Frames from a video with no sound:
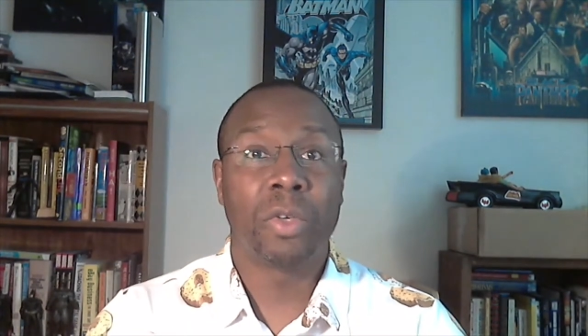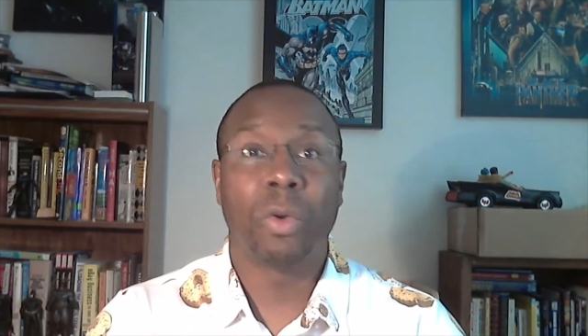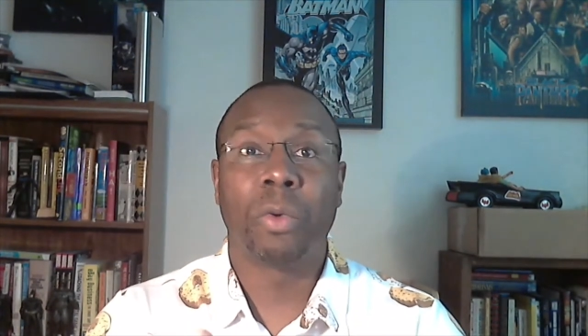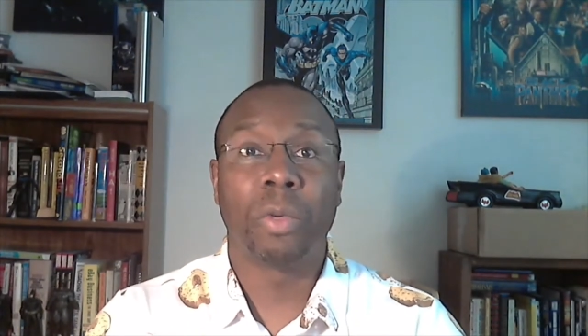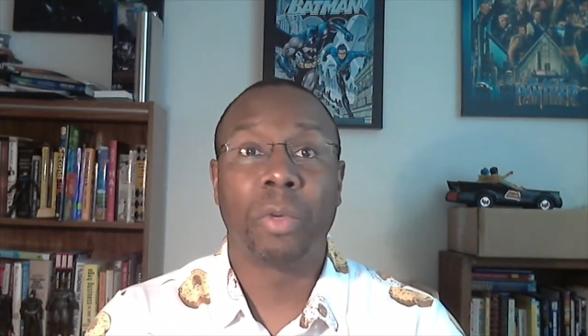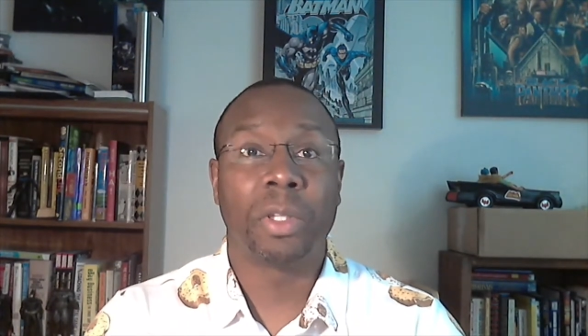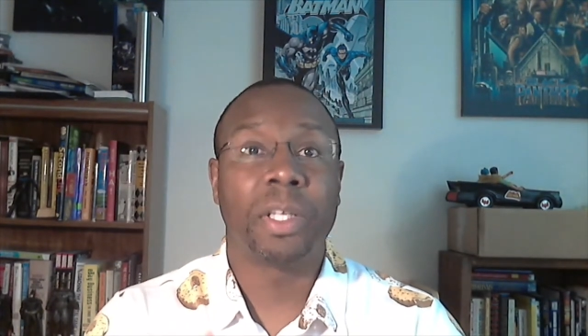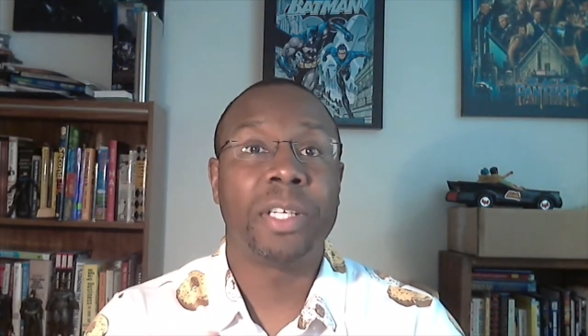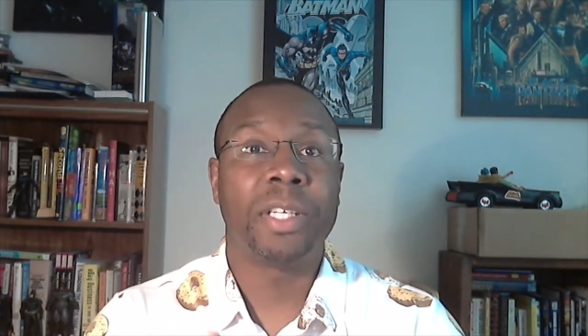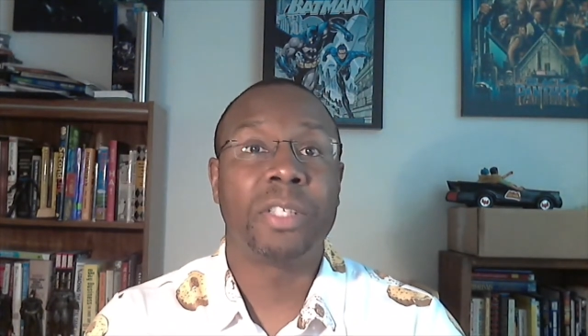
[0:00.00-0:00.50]
a
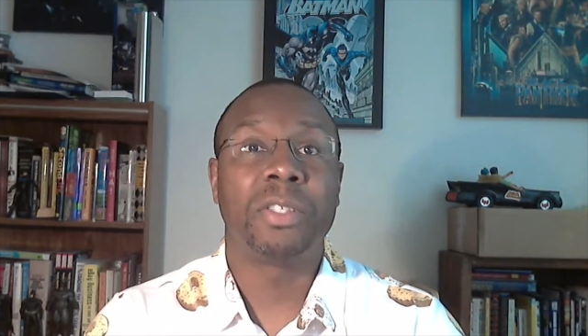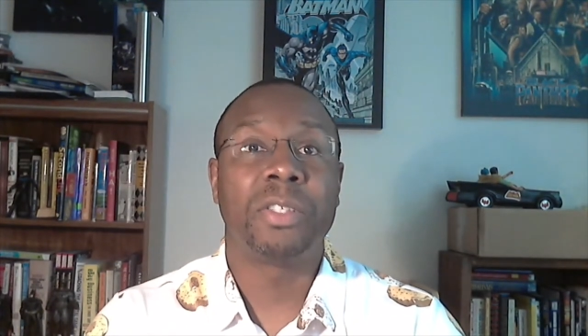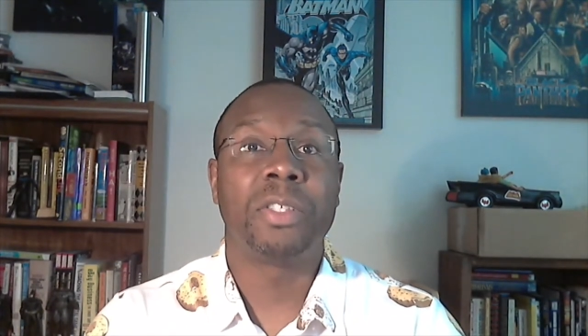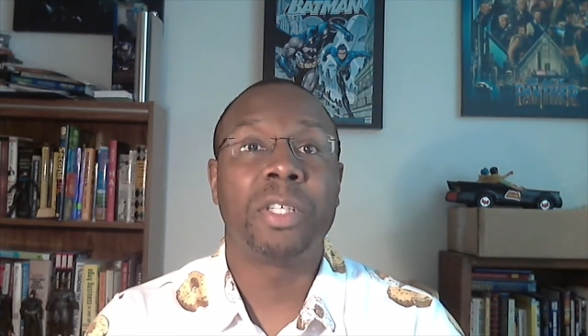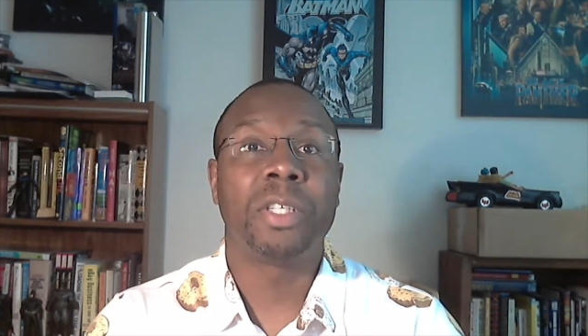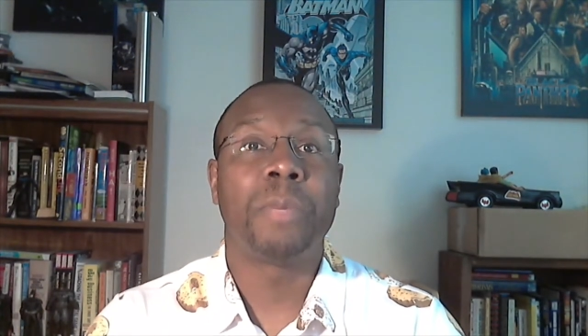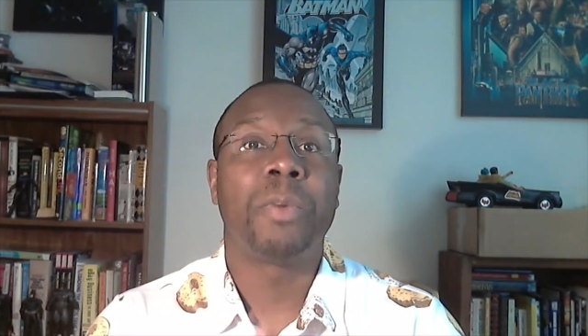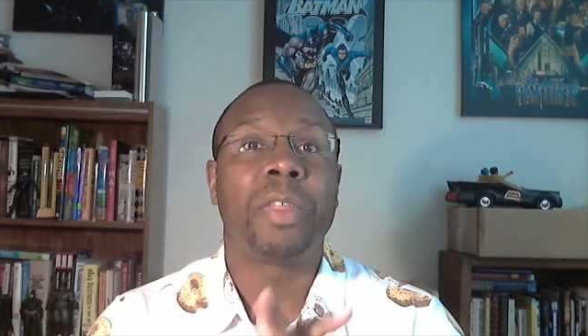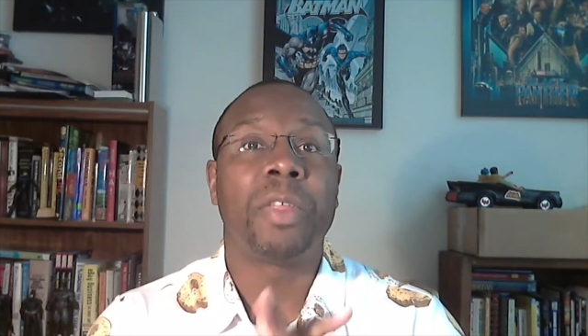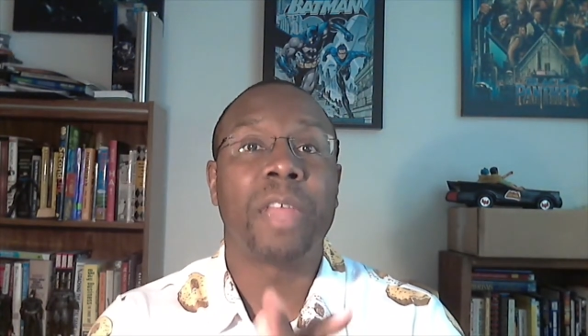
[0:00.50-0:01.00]

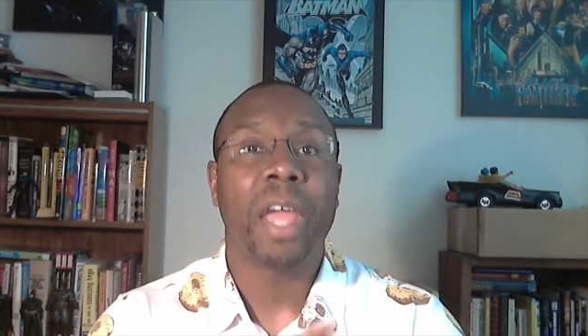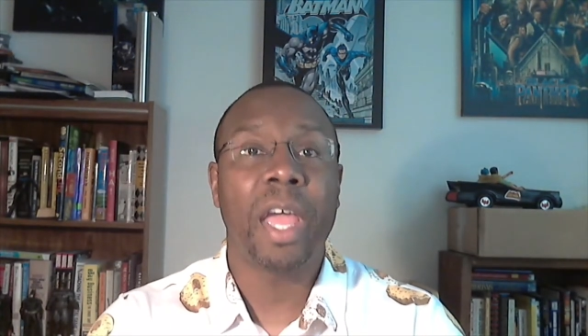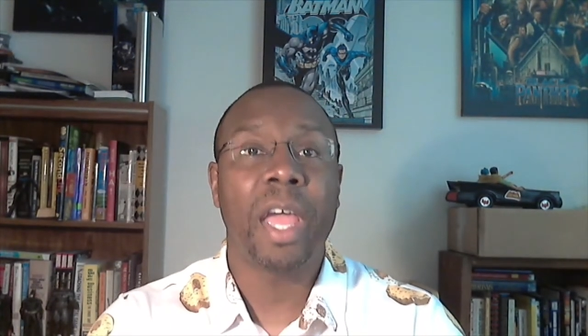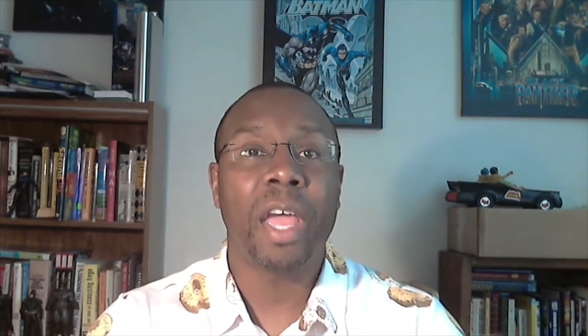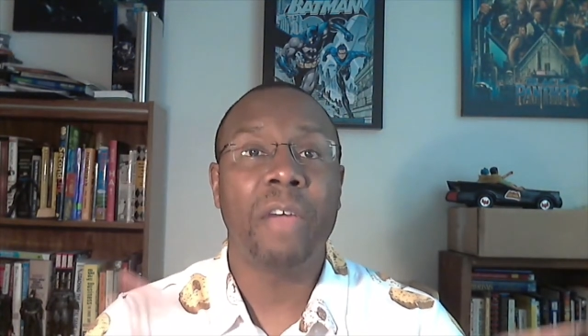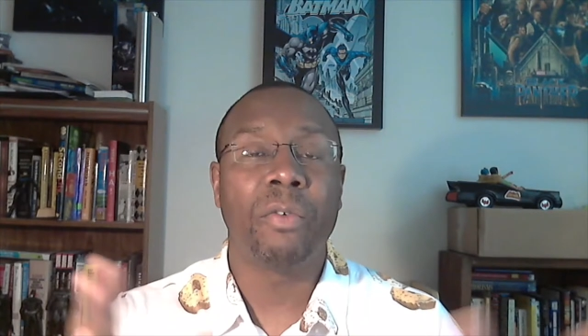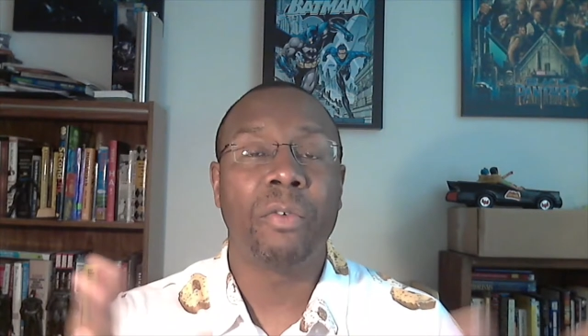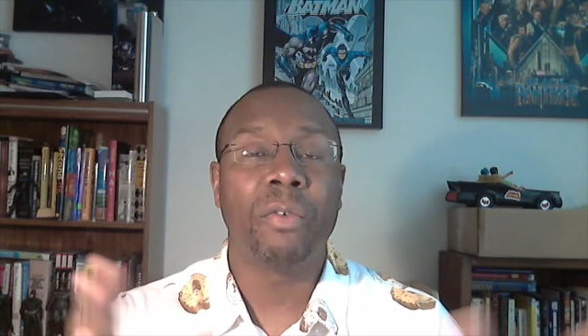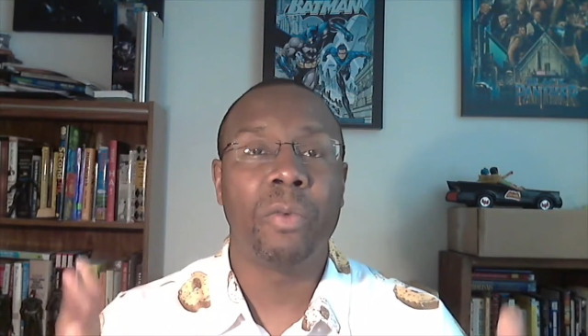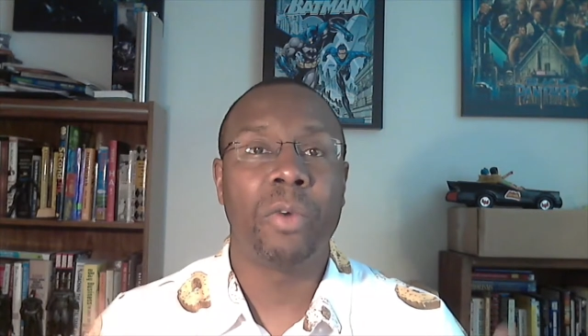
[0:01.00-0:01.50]
relationship with
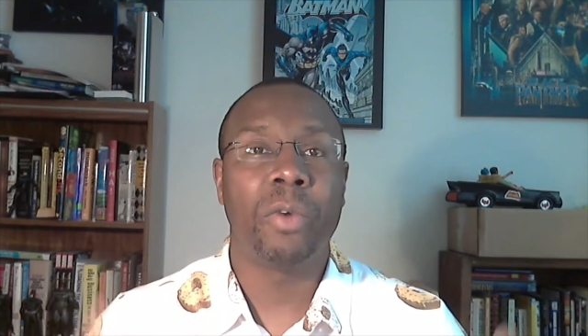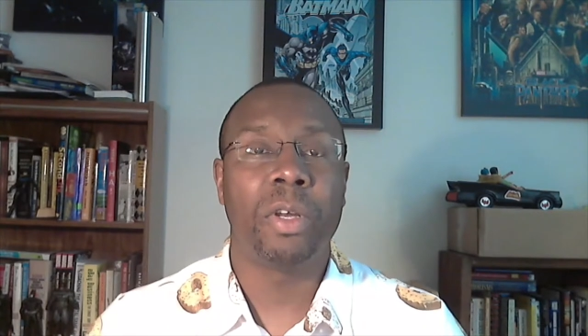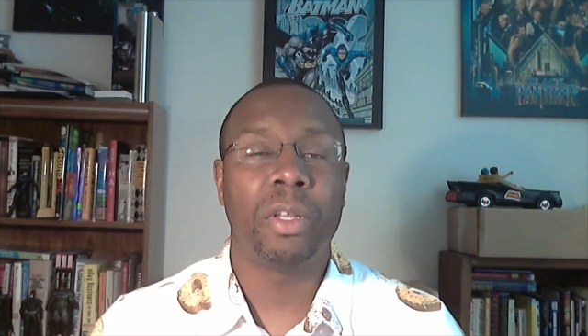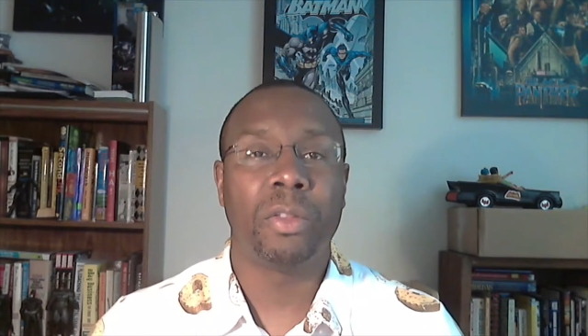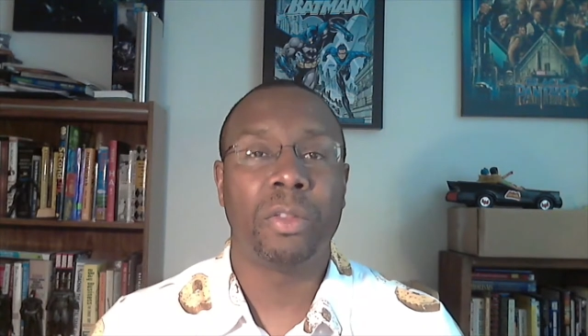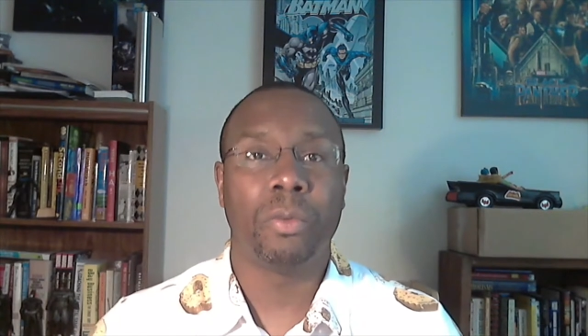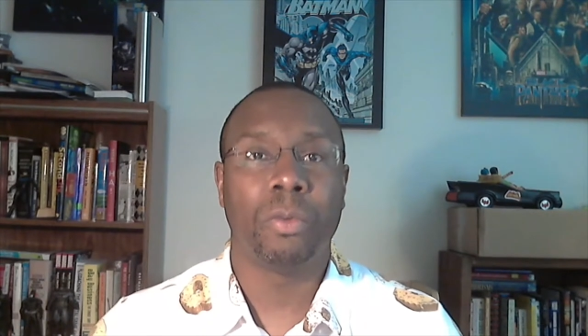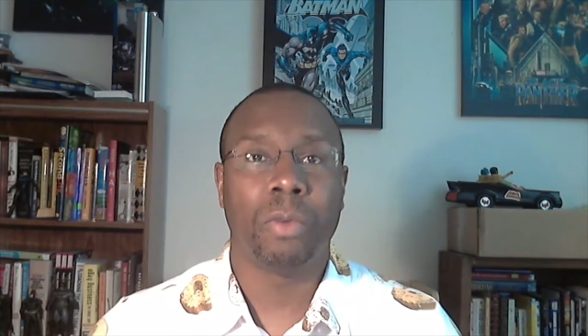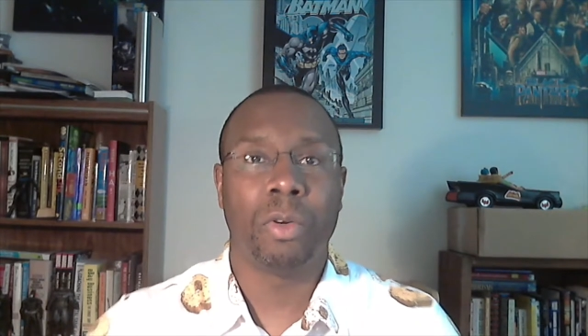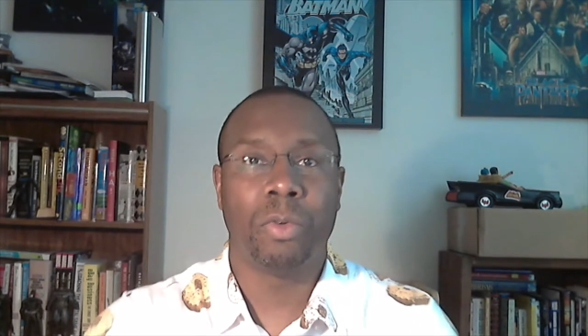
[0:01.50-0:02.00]
everyone in
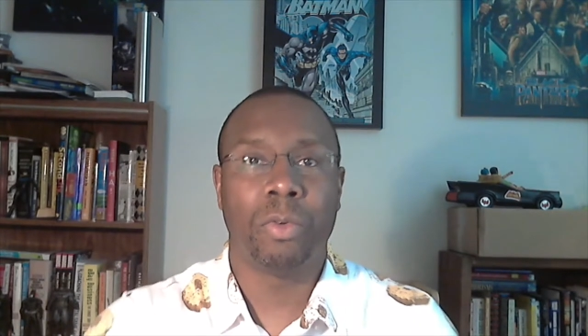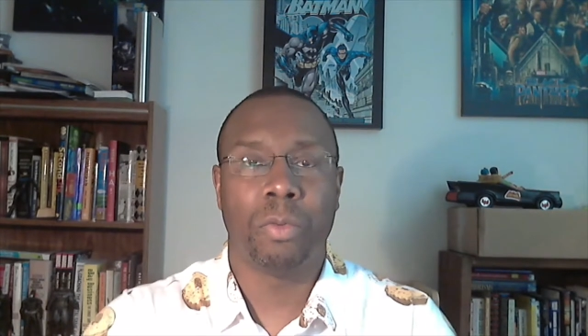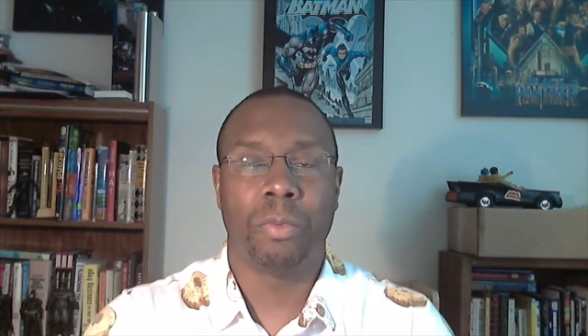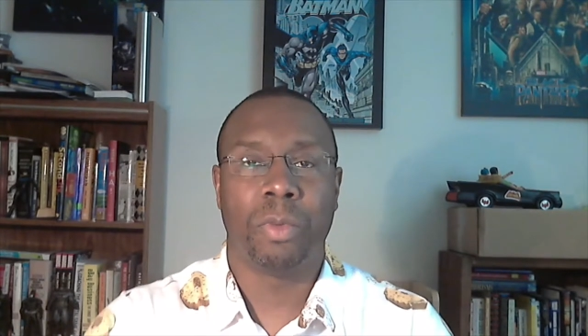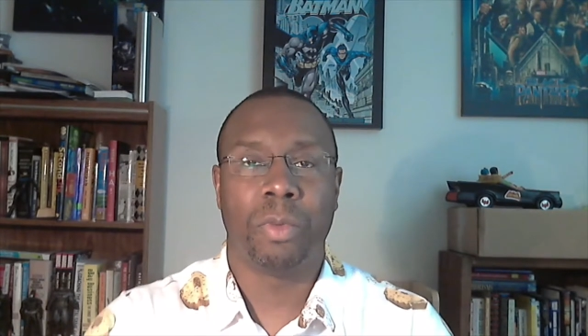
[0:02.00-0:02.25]
the room.